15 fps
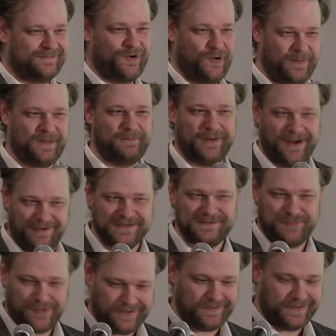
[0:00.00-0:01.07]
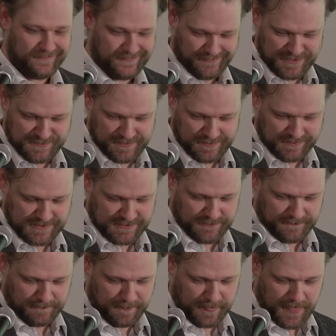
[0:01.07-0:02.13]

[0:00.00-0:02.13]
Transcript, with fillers: the Roman Empire, was pretty good for rich people too.